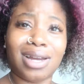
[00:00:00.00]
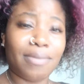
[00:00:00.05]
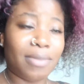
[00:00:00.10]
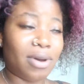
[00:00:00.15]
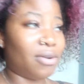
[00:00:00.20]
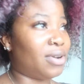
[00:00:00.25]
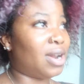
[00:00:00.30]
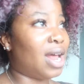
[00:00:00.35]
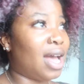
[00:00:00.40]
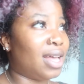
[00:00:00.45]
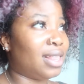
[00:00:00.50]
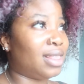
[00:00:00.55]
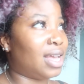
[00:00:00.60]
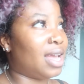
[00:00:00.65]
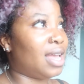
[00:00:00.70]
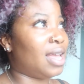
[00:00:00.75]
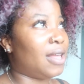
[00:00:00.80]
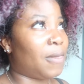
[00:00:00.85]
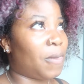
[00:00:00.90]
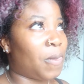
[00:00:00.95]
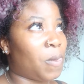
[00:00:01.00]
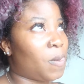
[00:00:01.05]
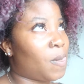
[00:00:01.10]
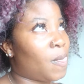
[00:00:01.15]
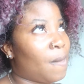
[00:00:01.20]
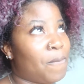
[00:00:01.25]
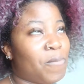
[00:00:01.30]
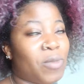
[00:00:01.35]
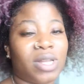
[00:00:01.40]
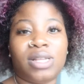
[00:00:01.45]
Come on now, like...
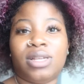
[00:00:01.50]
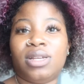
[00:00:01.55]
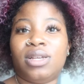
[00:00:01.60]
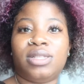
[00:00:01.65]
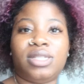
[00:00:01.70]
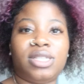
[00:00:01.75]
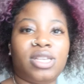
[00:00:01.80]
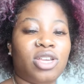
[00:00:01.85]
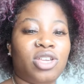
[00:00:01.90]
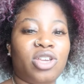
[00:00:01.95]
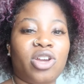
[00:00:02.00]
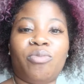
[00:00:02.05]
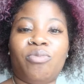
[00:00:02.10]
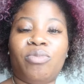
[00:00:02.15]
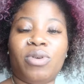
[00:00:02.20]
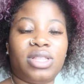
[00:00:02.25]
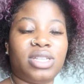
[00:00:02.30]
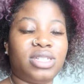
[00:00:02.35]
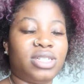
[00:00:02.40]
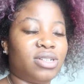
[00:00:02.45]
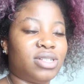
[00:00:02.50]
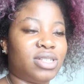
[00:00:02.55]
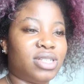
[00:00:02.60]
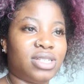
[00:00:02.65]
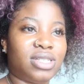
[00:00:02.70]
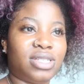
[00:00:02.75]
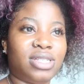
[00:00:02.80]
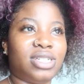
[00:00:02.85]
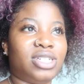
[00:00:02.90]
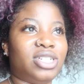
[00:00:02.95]
Tell your brothers, your
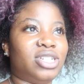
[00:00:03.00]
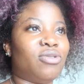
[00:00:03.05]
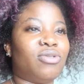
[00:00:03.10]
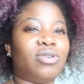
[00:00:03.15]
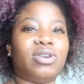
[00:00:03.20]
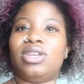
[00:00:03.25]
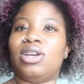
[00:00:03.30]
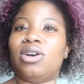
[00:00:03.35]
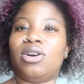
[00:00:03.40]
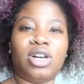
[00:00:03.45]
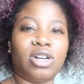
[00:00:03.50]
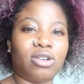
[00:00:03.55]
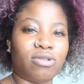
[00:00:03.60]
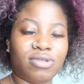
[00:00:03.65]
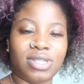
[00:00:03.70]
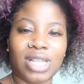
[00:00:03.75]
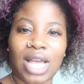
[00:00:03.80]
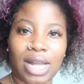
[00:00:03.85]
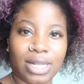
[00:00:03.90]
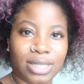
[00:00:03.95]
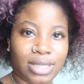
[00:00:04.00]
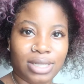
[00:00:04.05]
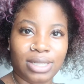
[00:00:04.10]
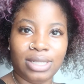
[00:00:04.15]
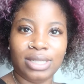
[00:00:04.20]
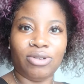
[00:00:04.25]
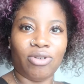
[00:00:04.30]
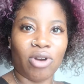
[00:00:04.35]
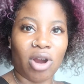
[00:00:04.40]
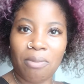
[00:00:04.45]
sisters, your, your uncles,
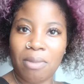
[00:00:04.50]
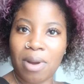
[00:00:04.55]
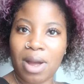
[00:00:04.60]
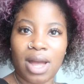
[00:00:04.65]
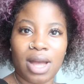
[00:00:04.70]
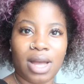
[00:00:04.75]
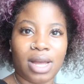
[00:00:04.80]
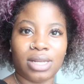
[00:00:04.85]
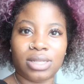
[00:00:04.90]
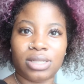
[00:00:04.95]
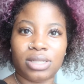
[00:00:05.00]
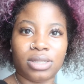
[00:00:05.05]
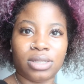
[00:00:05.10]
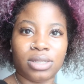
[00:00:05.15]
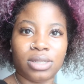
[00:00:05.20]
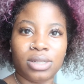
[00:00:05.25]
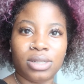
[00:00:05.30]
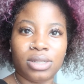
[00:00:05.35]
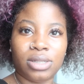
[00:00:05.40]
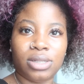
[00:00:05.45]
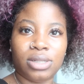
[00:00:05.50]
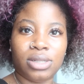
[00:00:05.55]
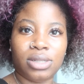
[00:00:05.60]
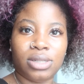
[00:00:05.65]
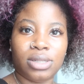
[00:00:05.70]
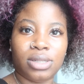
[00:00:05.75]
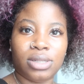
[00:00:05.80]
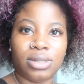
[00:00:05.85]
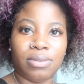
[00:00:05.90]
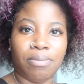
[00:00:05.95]
aunties, grandmas,
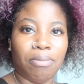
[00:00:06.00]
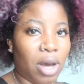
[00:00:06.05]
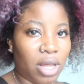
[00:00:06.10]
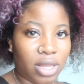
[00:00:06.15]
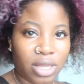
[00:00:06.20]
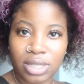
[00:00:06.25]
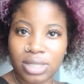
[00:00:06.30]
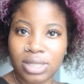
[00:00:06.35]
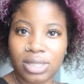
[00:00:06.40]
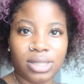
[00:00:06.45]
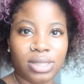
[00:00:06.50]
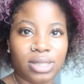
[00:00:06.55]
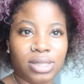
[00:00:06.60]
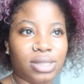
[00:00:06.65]
mothers.